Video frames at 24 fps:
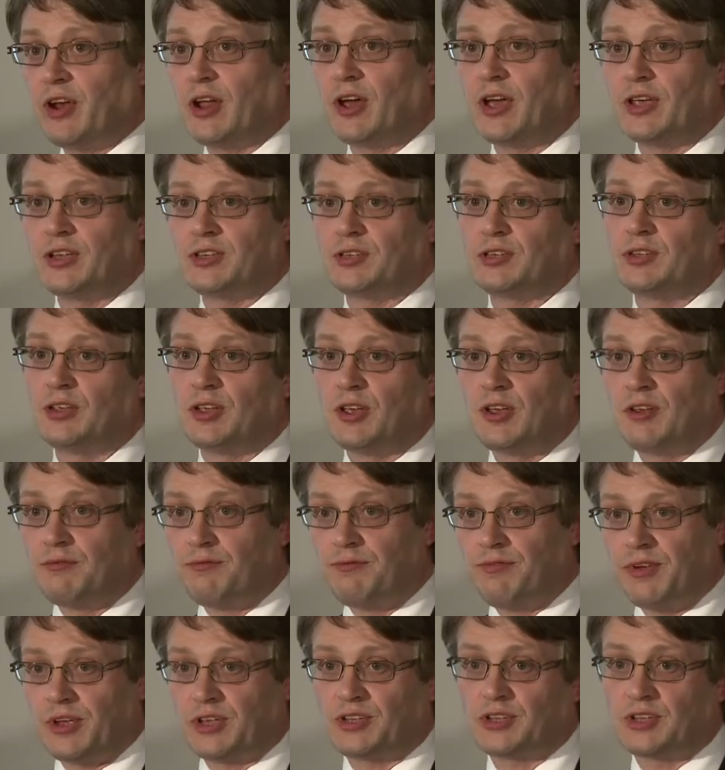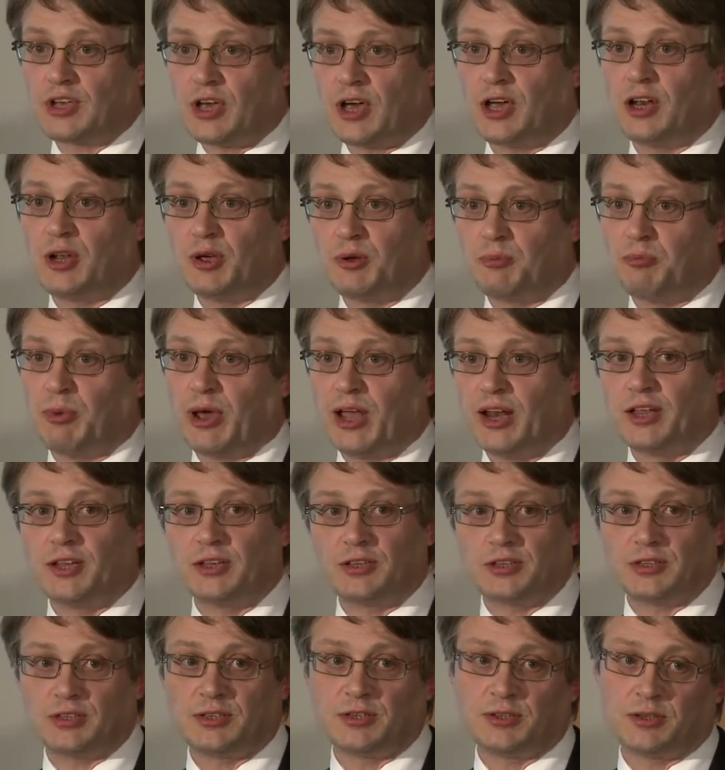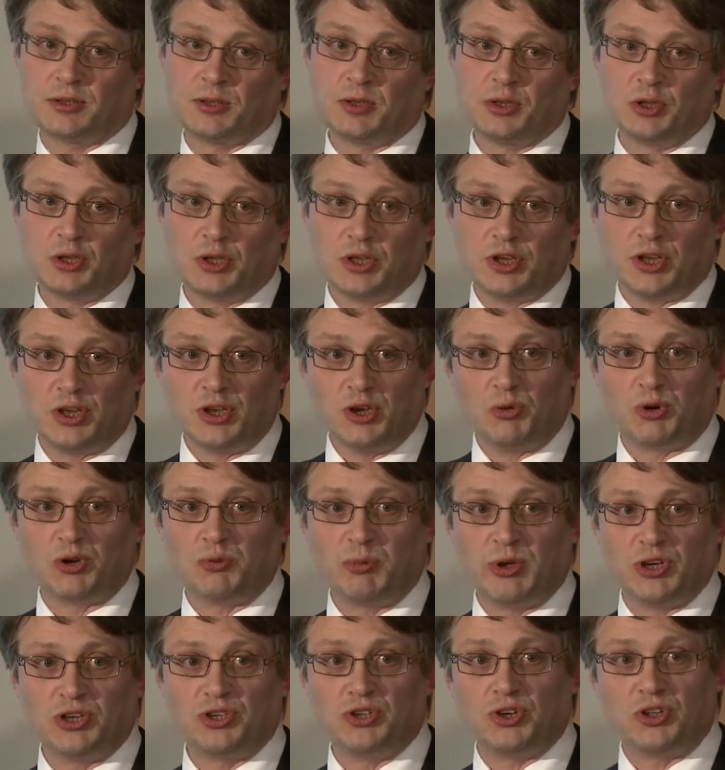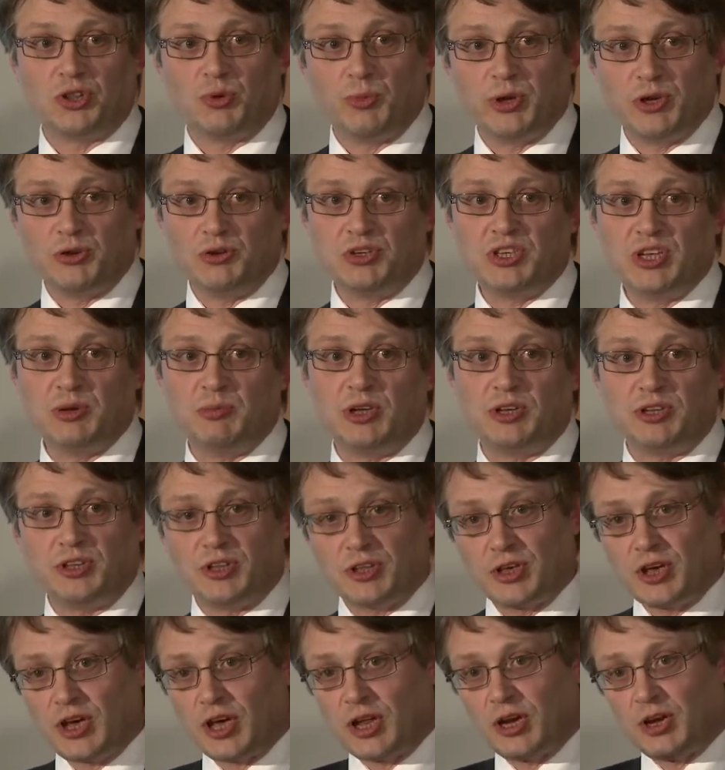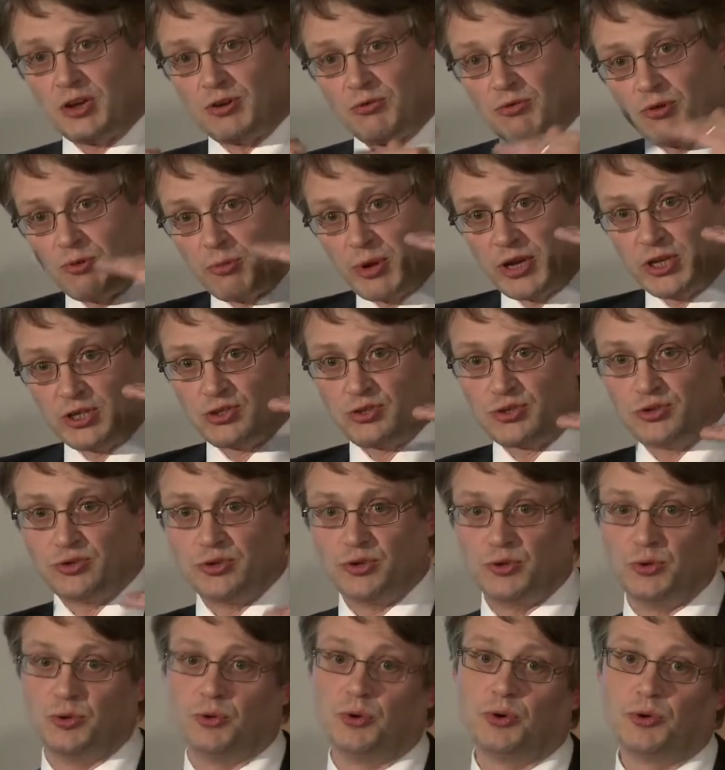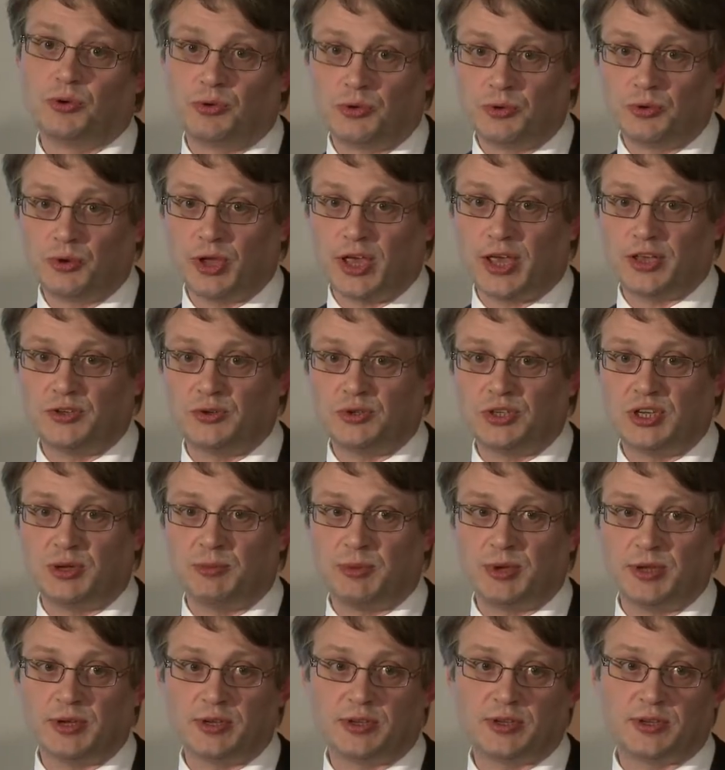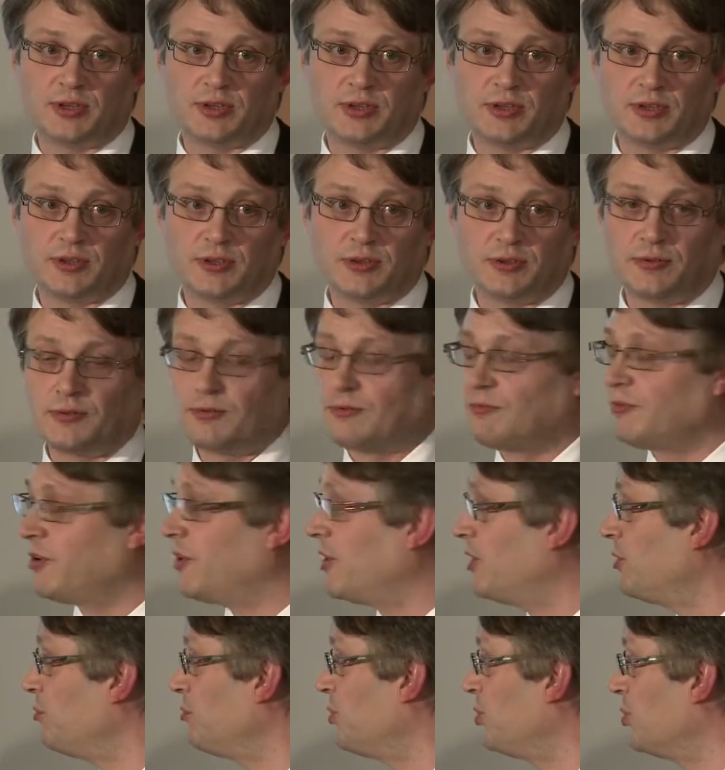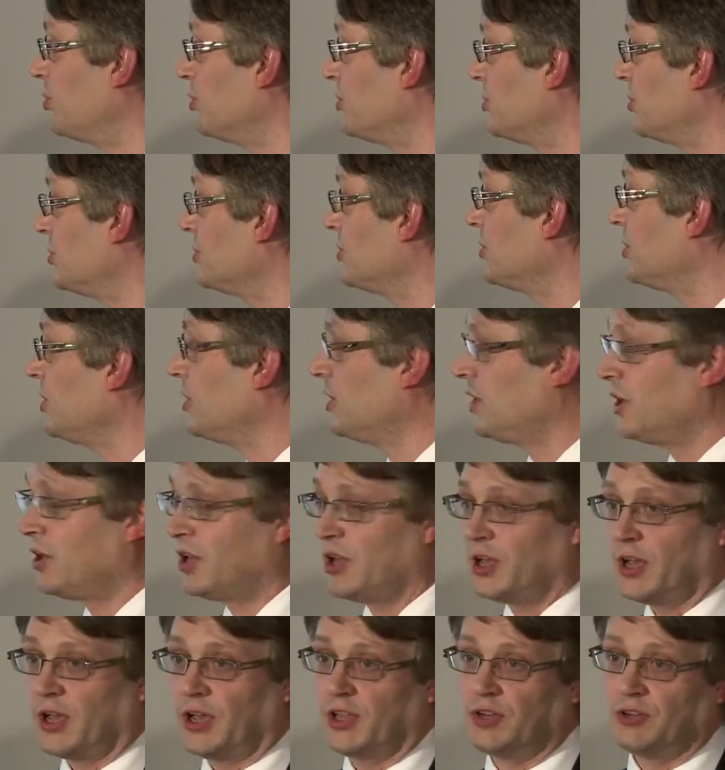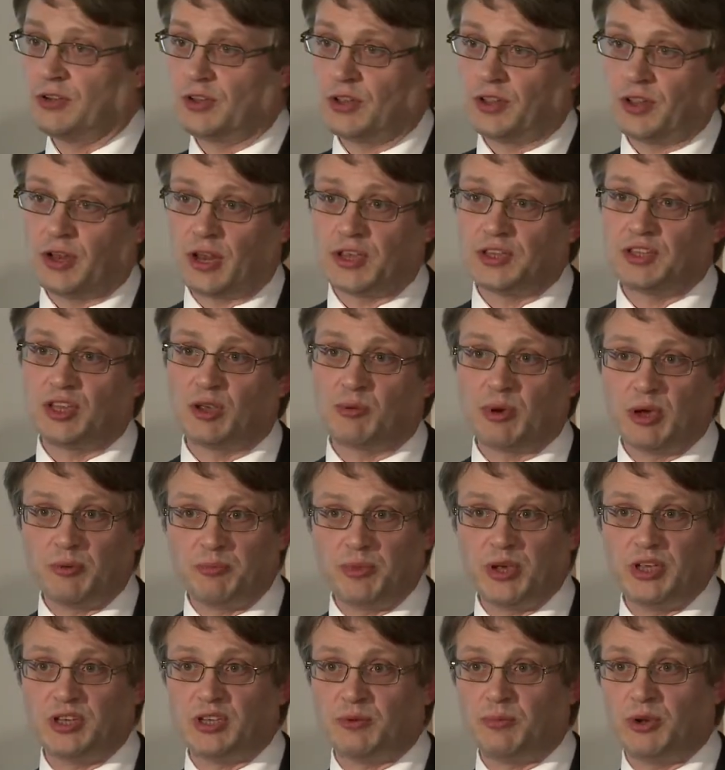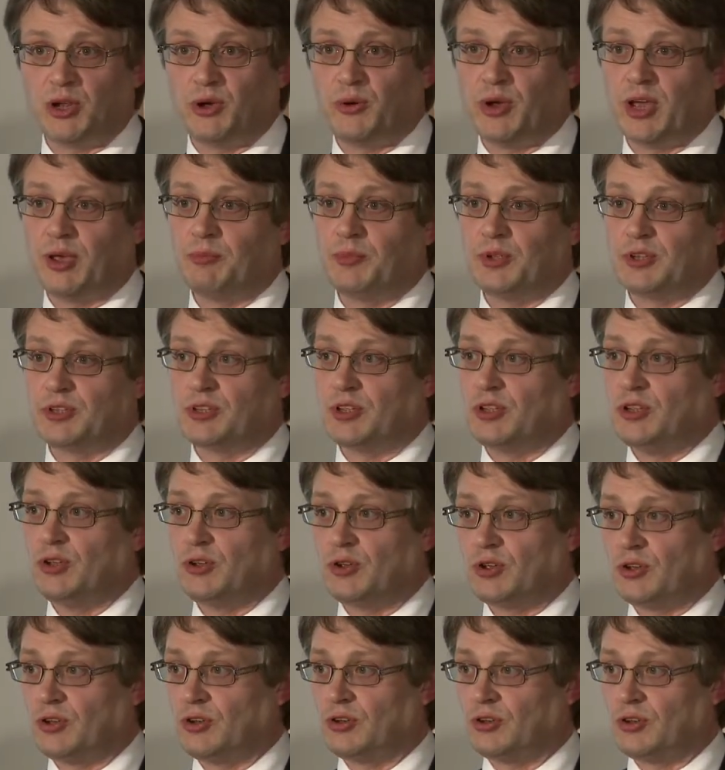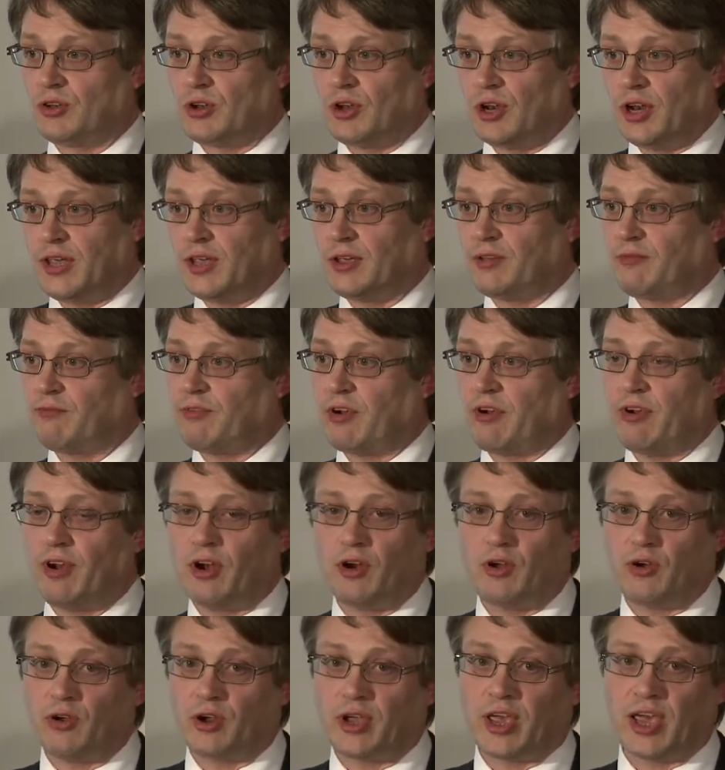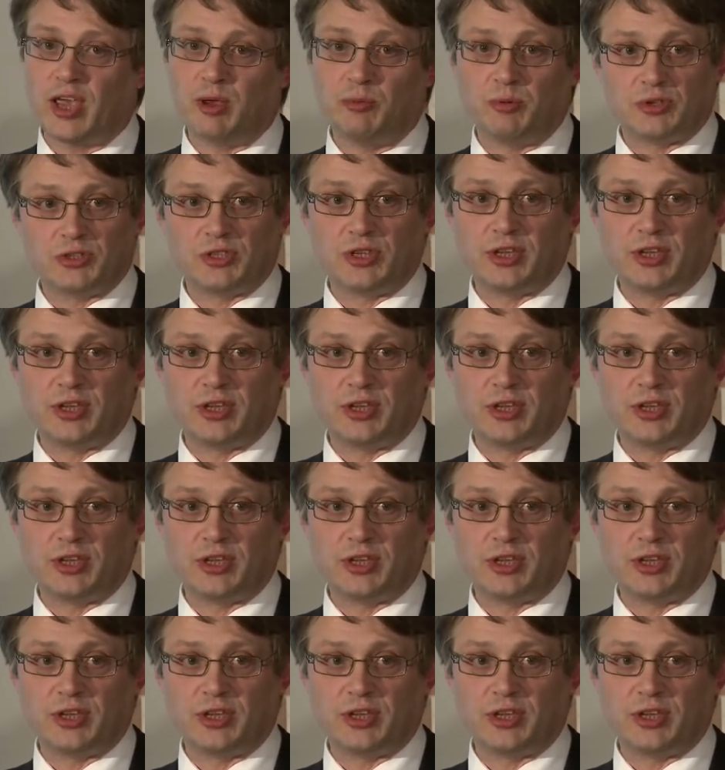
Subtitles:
nice fixed color balance, and you want to make sure that when you dim it, the color remains true as you dim it. Very important. And the nice thing about PWM is that you can link very long cables